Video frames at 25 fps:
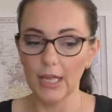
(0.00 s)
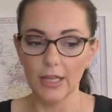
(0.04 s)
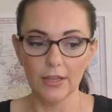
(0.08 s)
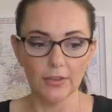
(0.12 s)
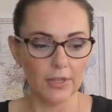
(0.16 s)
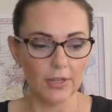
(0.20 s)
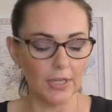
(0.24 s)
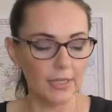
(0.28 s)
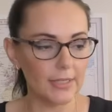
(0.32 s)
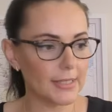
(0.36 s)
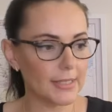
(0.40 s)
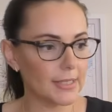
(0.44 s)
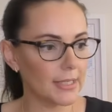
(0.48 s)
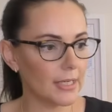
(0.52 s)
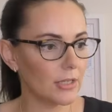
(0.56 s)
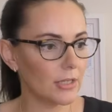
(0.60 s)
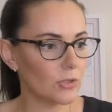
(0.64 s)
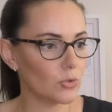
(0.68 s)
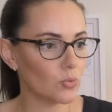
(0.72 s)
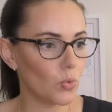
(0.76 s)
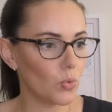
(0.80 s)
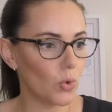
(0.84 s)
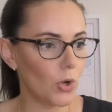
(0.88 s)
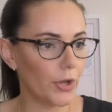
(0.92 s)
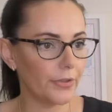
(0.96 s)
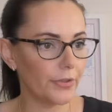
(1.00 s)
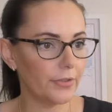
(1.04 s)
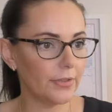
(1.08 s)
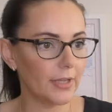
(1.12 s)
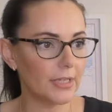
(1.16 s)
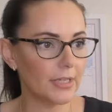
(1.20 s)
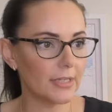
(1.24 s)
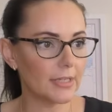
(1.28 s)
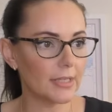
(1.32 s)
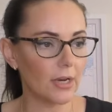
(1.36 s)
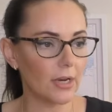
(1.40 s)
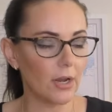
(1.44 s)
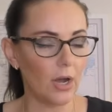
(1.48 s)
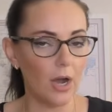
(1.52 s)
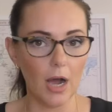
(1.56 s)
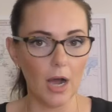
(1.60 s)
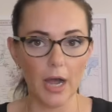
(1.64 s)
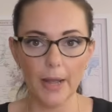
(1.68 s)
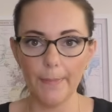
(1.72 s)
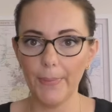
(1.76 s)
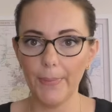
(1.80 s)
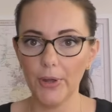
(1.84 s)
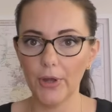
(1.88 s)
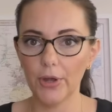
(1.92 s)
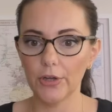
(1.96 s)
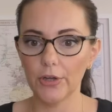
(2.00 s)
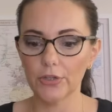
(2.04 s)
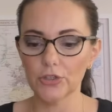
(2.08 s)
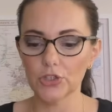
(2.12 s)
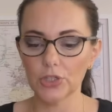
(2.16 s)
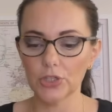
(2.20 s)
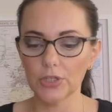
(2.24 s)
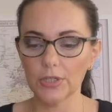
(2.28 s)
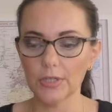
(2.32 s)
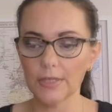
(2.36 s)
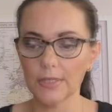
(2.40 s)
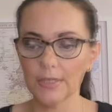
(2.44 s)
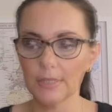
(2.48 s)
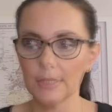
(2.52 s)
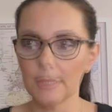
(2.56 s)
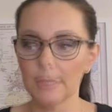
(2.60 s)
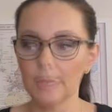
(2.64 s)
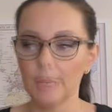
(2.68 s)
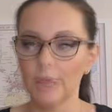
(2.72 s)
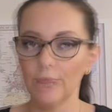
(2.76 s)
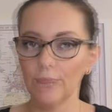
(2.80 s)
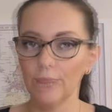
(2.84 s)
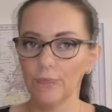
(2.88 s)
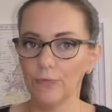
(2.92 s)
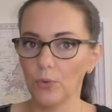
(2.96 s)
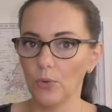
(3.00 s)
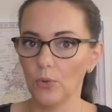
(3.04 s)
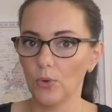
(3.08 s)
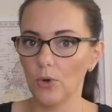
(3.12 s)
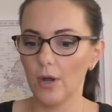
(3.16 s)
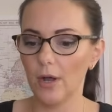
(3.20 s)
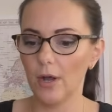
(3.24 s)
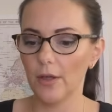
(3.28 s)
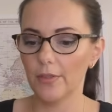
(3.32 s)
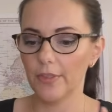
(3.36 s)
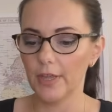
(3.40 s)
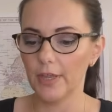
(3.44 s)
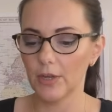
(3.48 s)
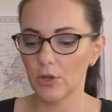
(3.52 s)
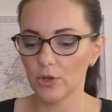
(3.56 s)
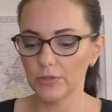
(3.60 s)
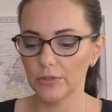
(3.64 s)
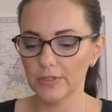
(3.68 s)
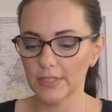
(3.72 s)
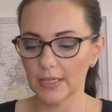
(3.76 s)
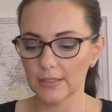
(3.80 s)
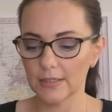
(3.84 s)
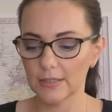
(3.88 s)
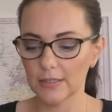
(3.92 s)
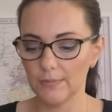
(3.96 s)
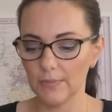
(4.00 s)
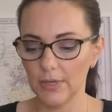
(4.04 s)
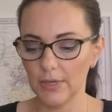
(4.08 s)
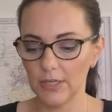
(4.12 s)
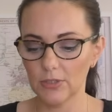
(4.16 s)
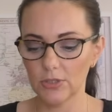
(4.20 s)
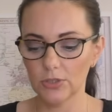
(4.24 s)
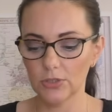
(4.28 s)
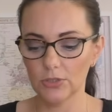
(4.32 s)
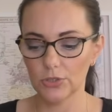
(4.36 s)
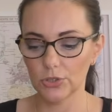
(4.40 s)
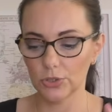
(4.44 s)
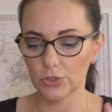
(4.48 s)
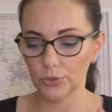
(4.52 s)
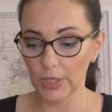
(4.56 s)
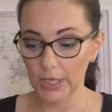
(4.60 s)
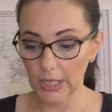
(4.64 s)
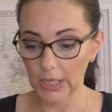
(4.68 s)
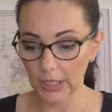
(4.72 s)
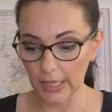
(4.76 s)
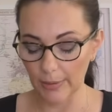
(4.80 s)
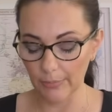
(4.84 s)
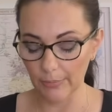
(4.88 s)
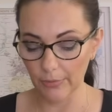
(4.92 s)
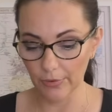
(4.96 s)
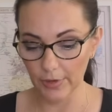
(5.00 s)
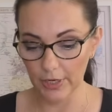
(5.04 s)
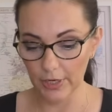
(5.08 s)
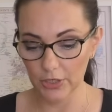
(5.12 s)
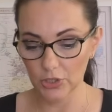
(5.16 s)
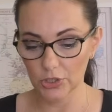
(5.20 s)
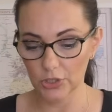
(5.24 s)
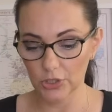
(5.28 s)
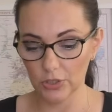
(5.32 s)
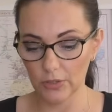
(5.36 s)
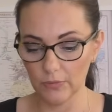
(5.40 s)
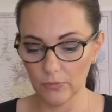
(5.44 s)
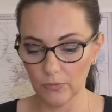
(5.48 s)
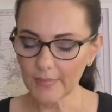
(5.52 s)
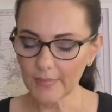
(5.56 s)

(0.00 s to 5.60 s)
These things were things that I purchased before they contacted me to do a collaboration.